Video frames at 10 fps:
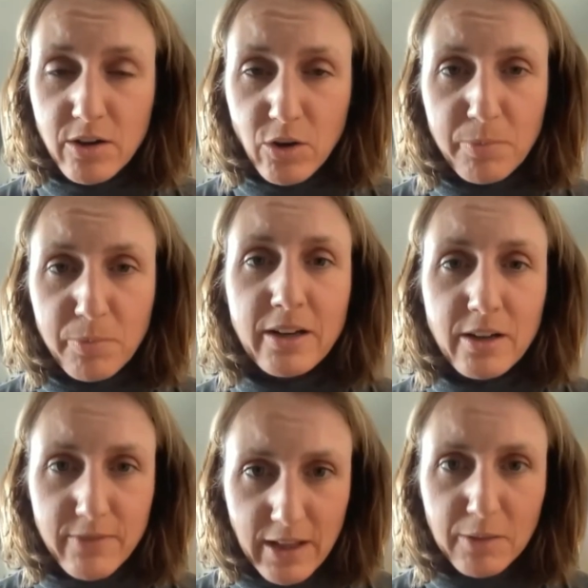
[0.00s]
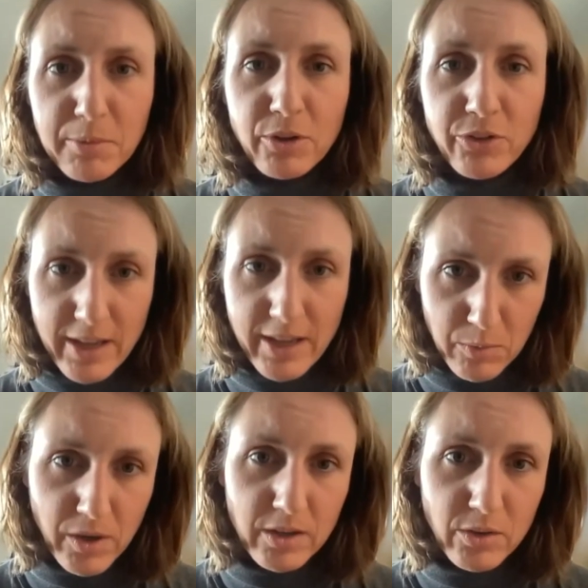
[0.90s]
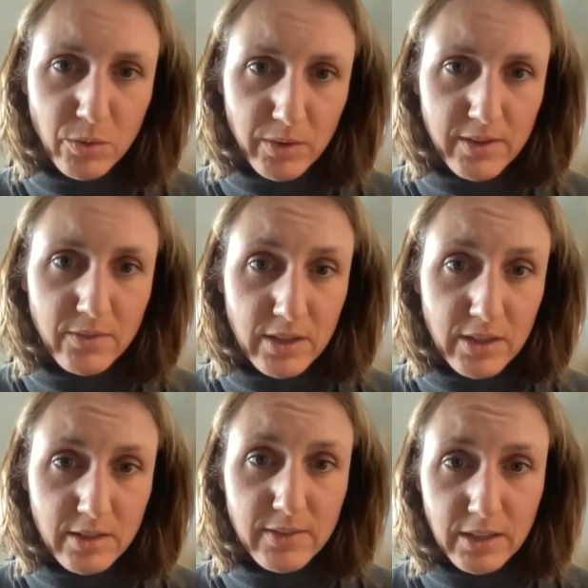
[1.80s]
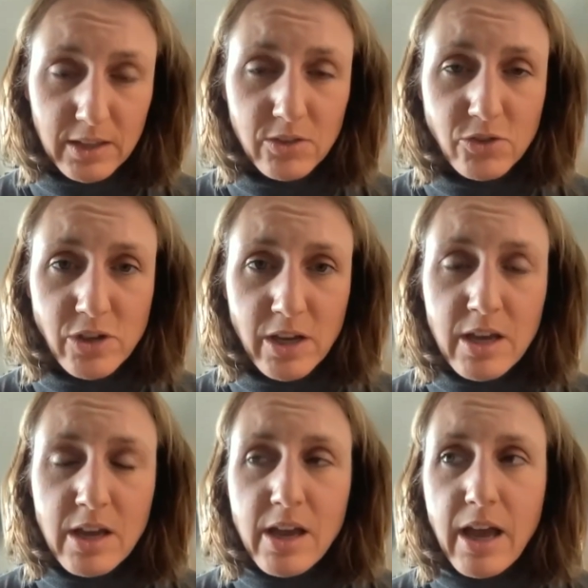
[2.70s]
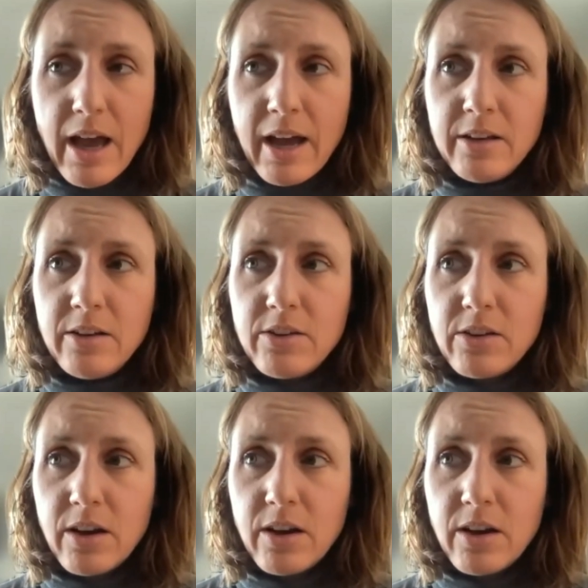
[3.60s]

open and available to anyone who lives in the village. And